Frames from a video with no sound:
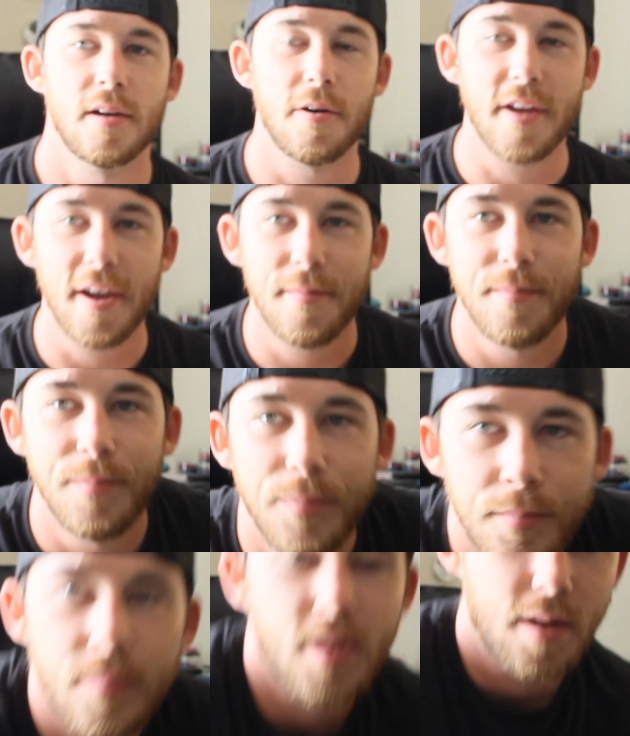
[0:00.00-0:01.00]
Okay,
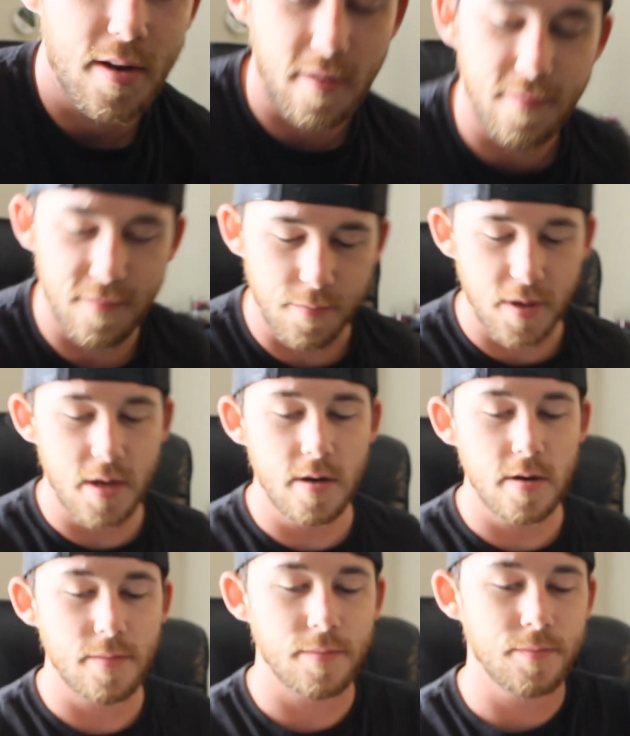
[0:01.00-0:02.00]
now from
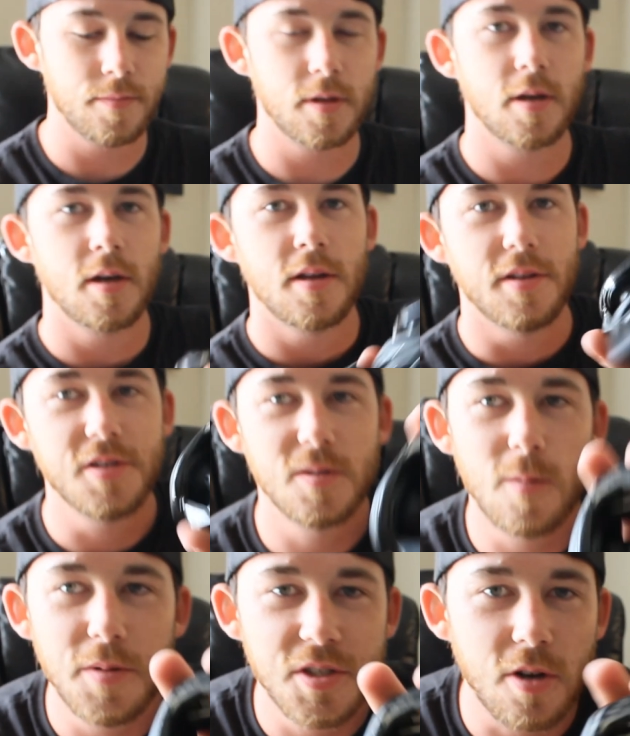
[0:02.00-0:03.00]
here, this
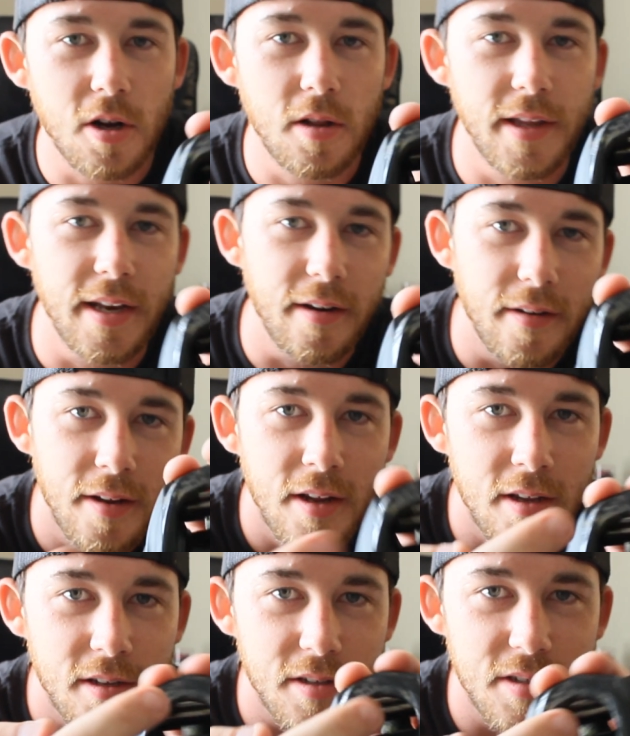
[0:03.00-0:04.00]
is where we start cleaning.
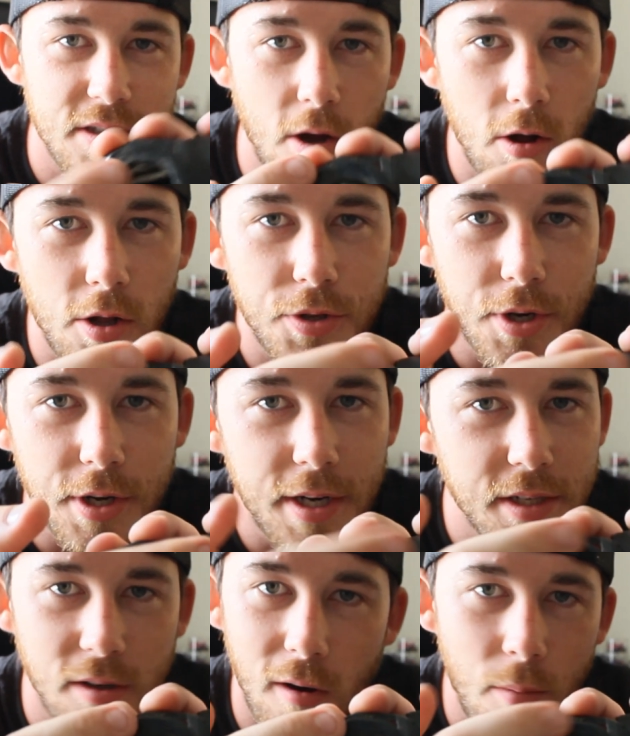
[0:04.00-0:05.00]
It's all
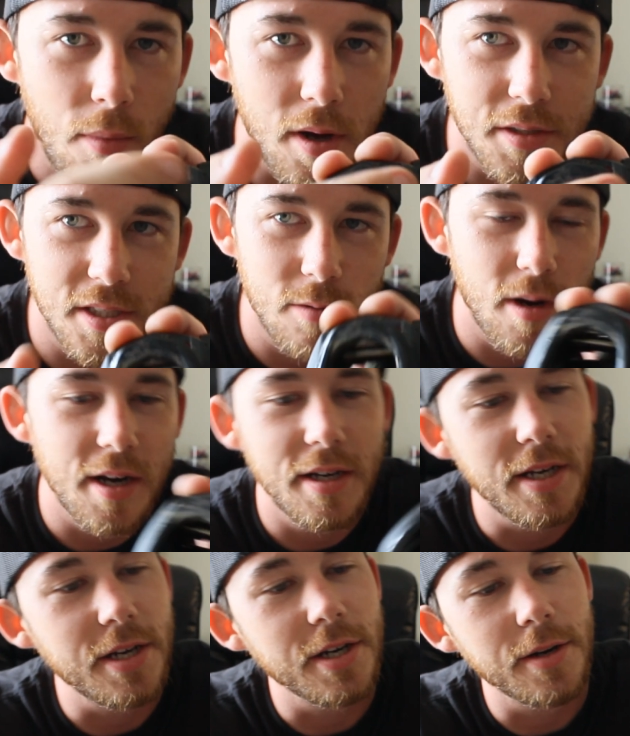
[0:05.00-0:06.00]
dirty, it's all mossy right
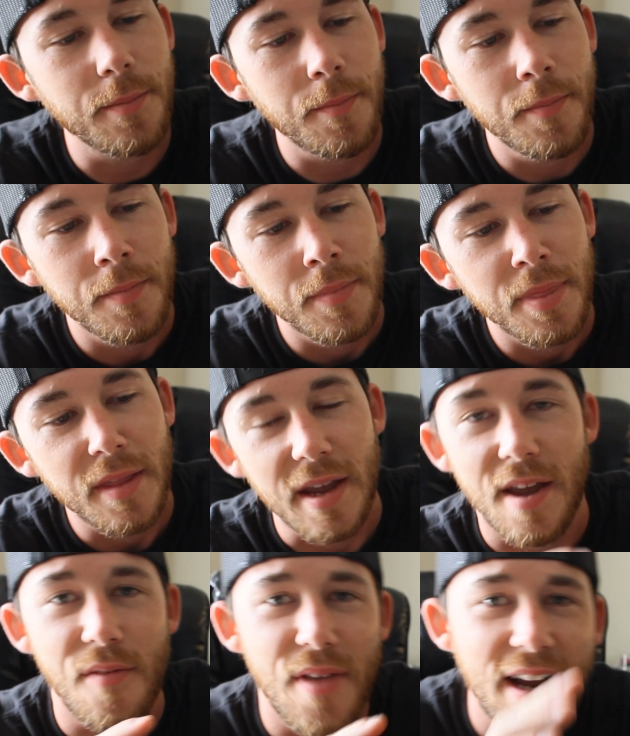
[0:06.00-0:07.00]
in here.
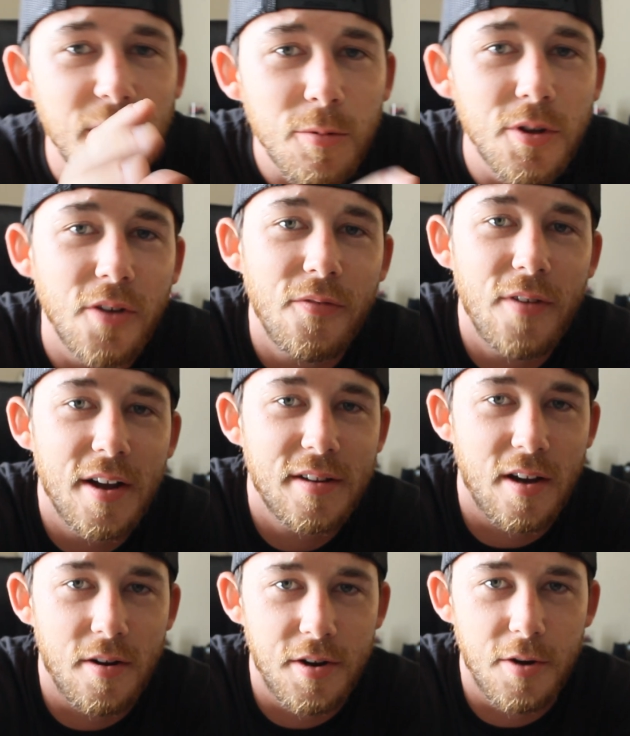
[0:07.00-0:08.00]
And that can really
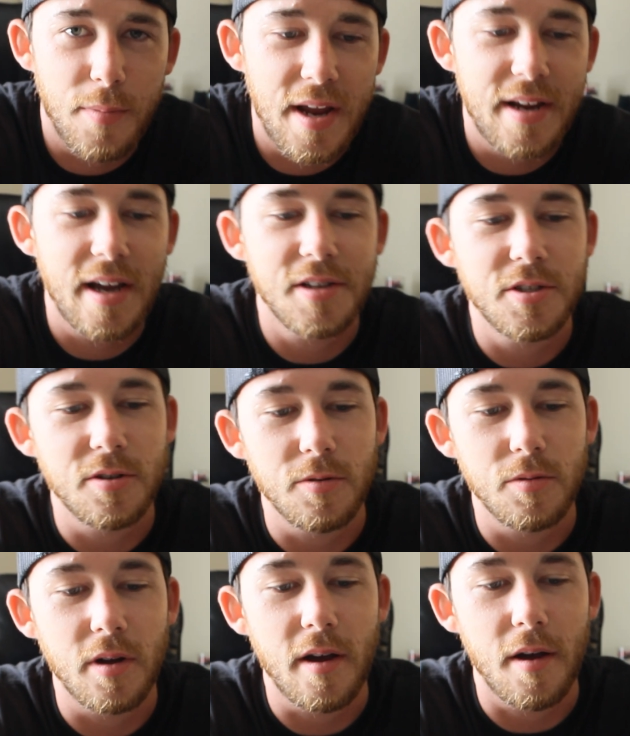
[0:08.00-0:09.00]
affect how your baitcaster,